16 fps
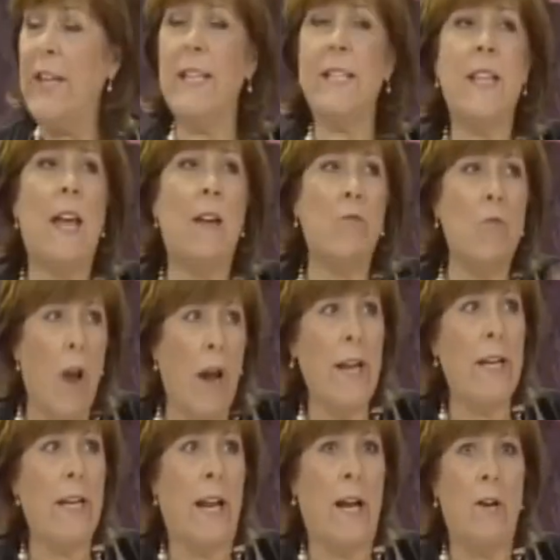think it's their
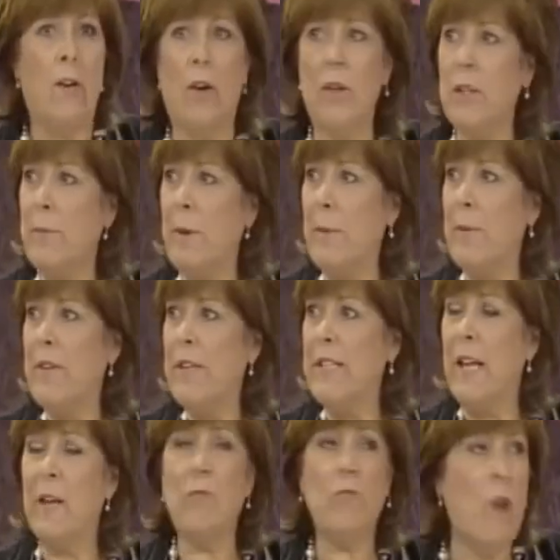right now. Lots of people think it's
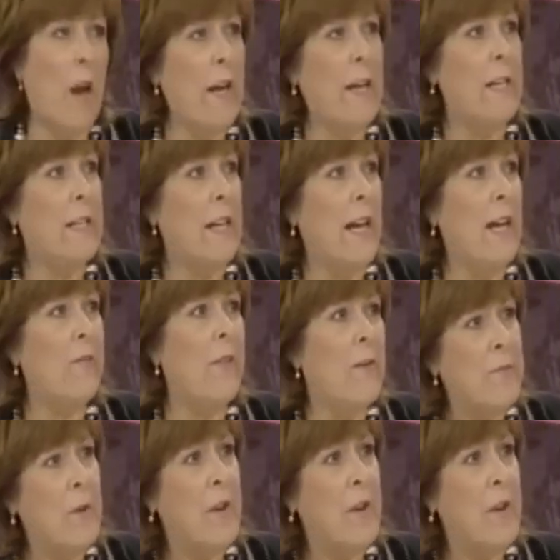their right to have